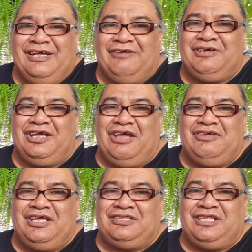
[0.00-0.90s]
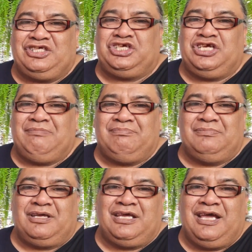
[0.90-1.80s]
I'm going to go and get that sheep,
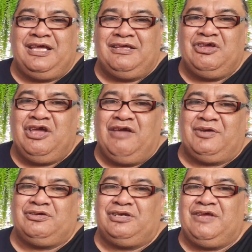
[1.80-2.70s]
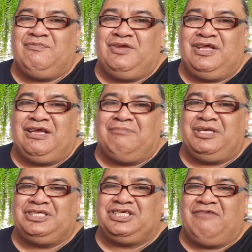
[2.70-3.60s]
okay? You have a good evening and
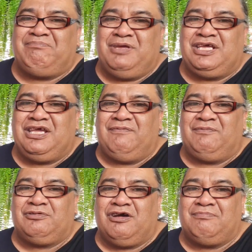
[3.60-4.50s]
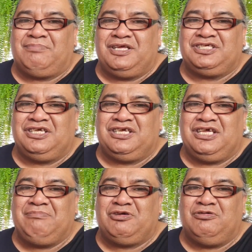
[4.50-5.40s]
be safe, be careful, God bless, and
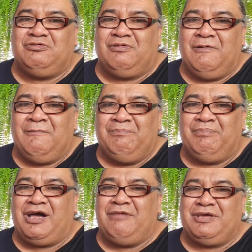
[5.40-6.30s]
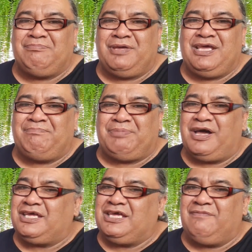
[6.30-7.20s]
keep cool. Bye, Big B.
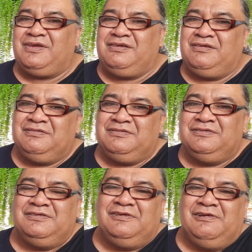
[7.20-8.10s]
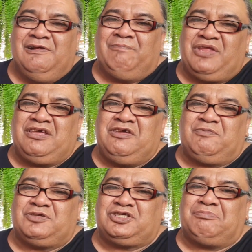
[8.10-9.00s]
Bye, Kevin. Thank
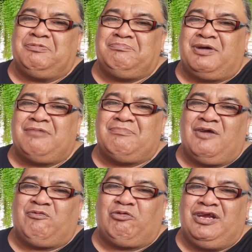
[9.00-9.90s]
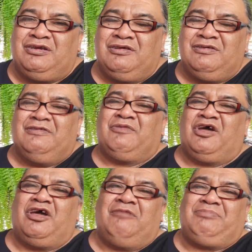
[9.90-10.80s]
you for stopping by, my friend.
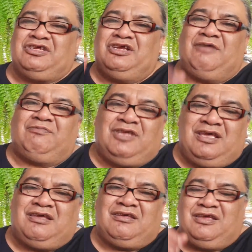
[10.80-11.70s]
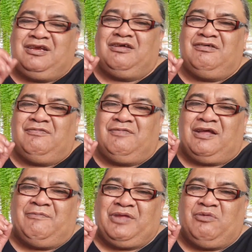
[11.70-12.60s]
I hope that you left here, you
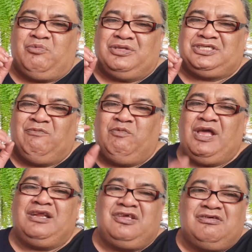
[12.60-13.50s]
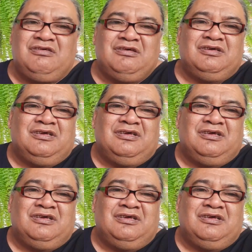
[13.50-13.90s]
know, with some value.